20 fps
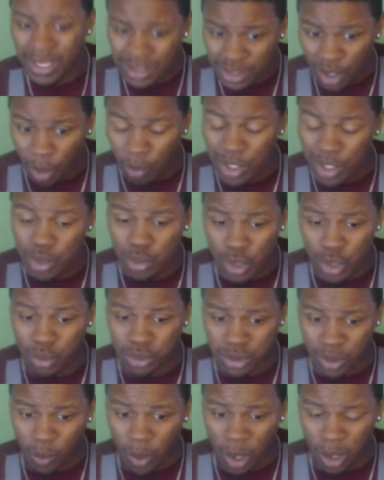So when you
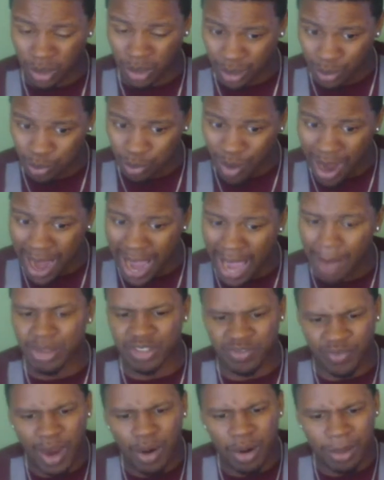use the word crime,
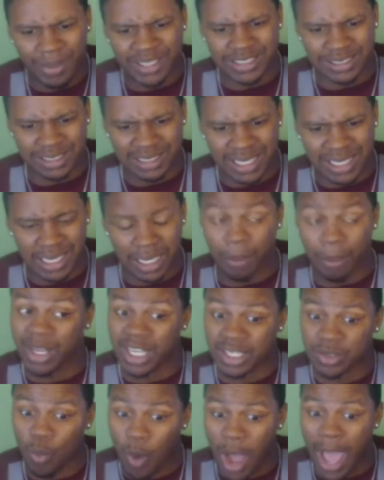it's very misleading,
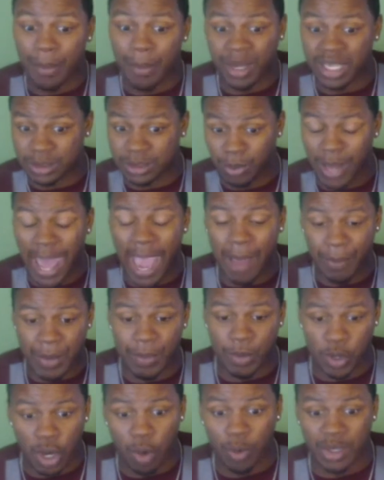because black
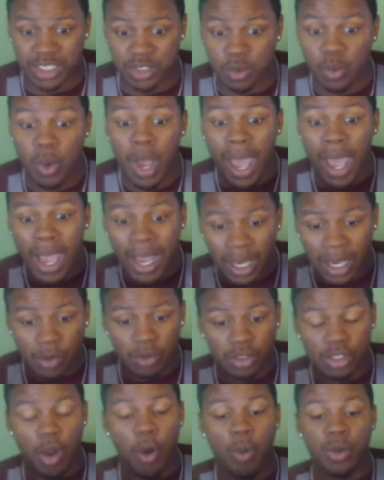people go
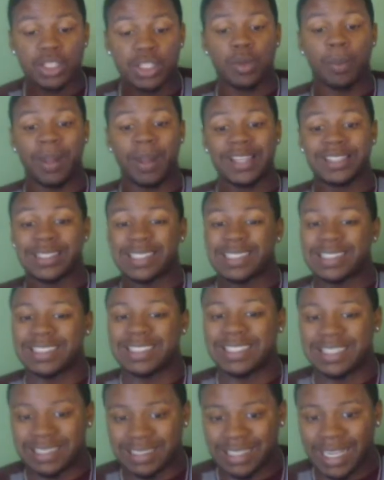into places
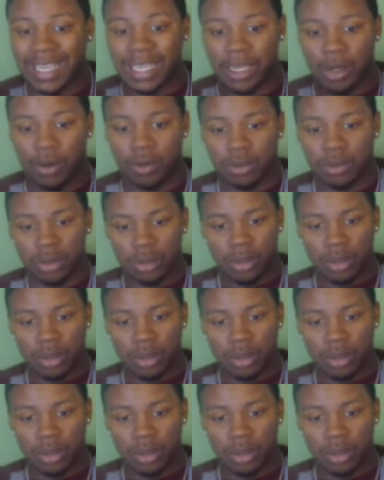and steal.